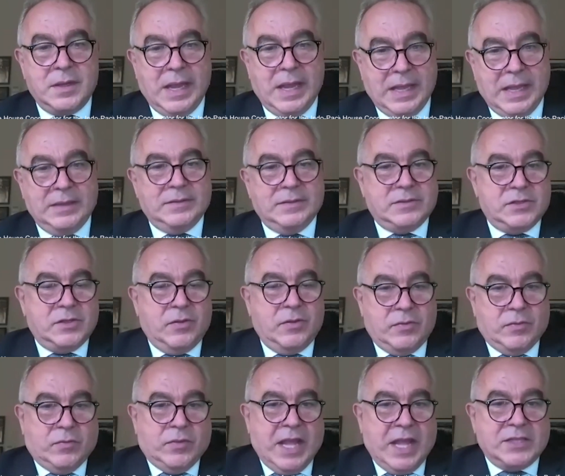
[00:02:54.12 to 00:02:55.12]
And
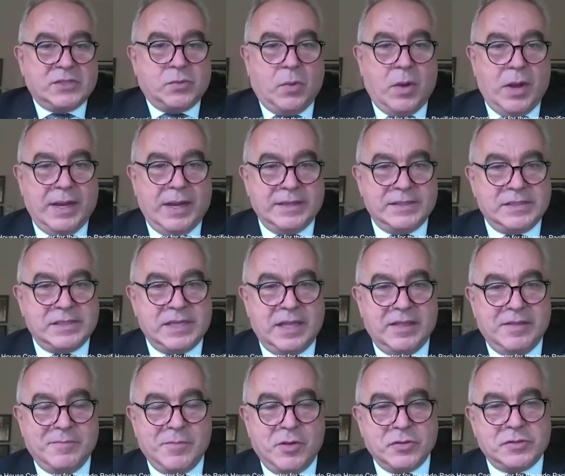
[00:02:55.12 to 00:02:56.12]
so that's why I say
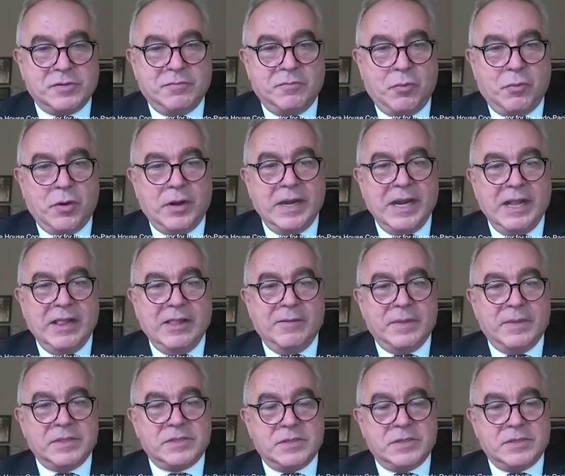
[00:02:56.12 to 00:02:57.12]
the most important
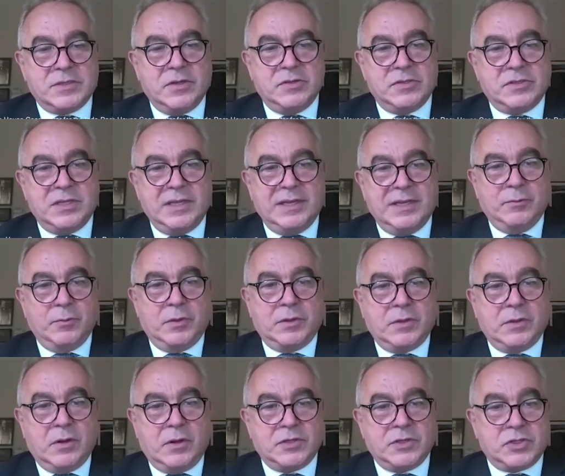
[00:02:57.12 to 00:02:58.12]
elements associated
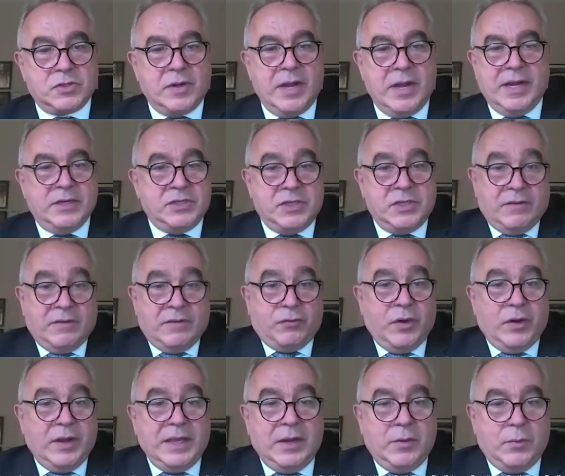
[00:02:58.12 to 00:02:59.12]
with our strategy, and
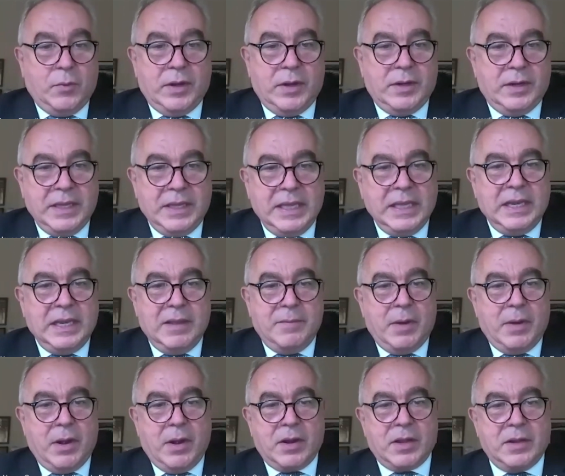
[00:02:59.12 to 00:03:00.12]
for anyone, any
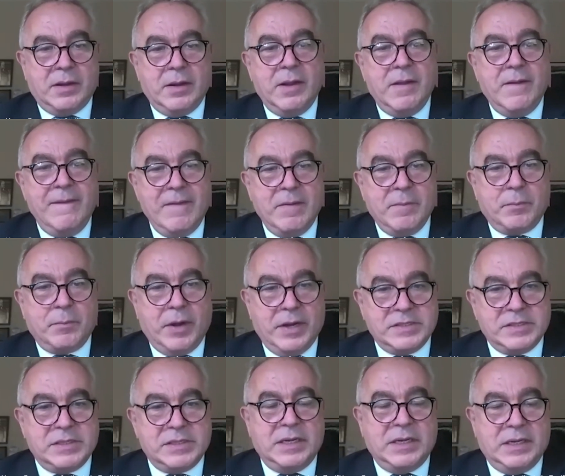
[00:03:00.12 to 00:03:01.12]
American
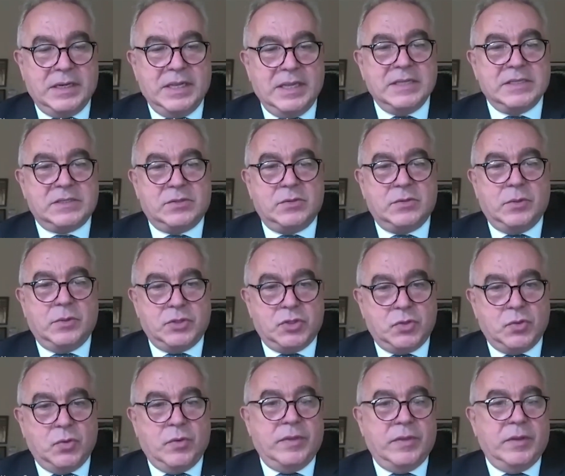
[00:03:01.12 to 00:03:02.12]
president, is to
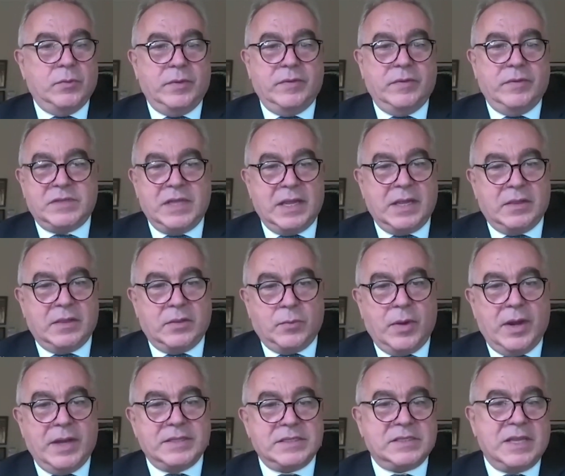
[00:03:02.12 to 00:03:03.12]
ensure that we've taken the
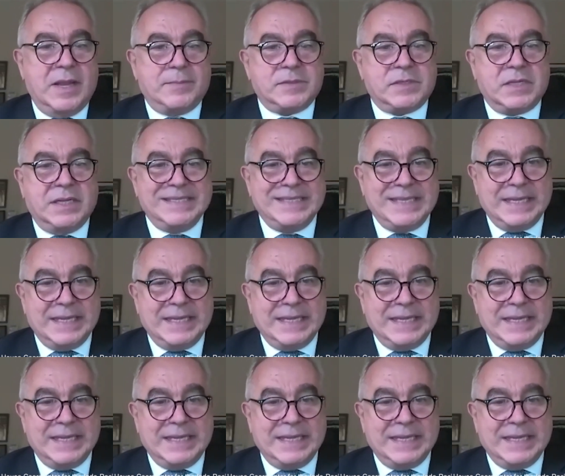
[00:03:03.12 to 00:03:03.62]
right steps on